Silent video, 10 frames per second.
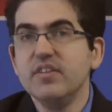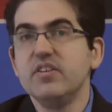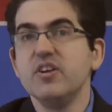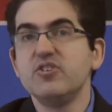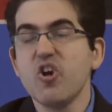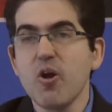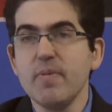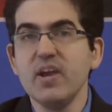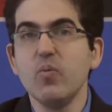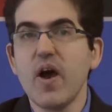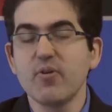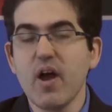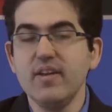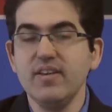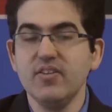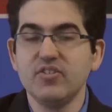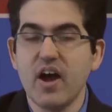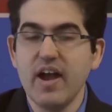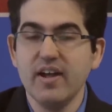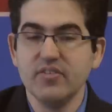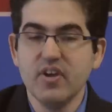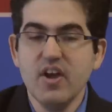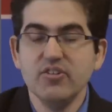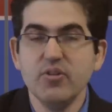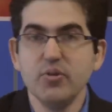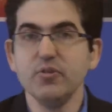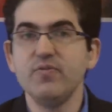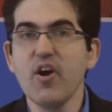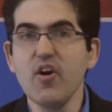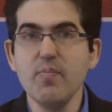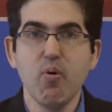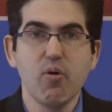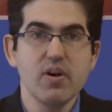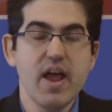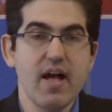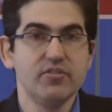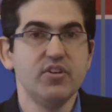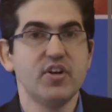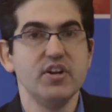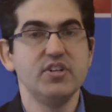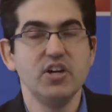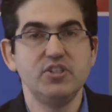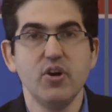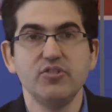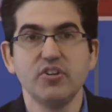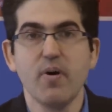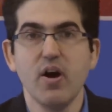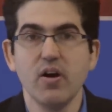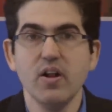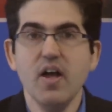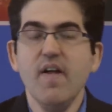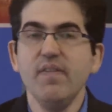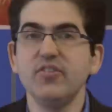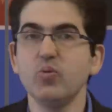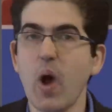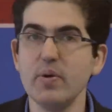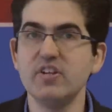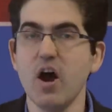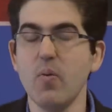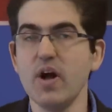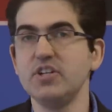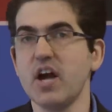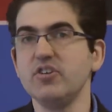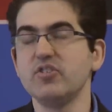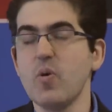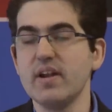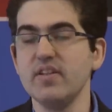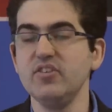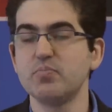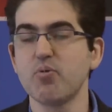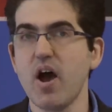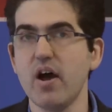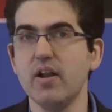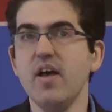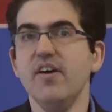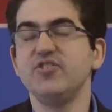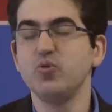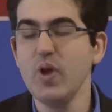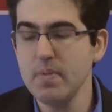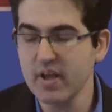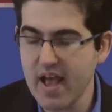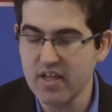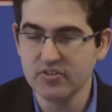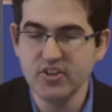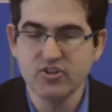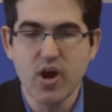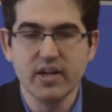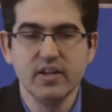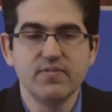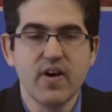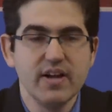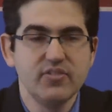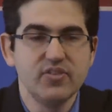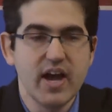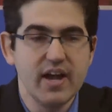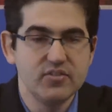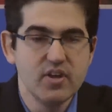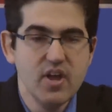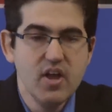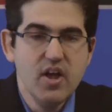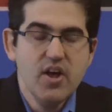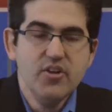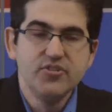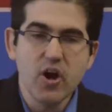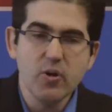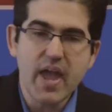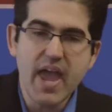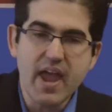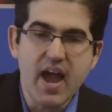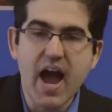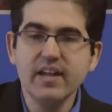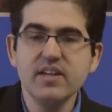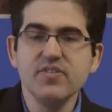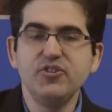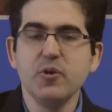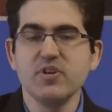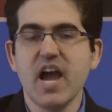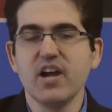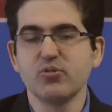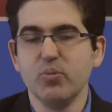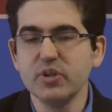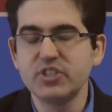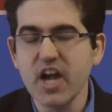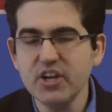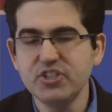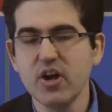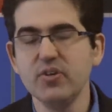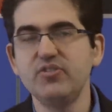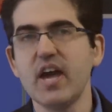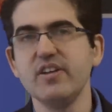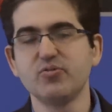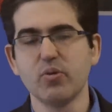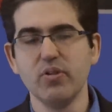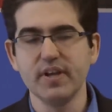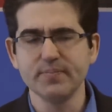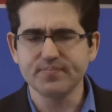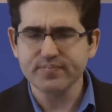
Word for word: to determining whether ID is science. So this was very poor analysis on Judge Jones's part. This is why we don't want judges going to these broad, sweeping analyses trying to define science. So A, ID in the supernatural. Well, Judge Jones said in his ruling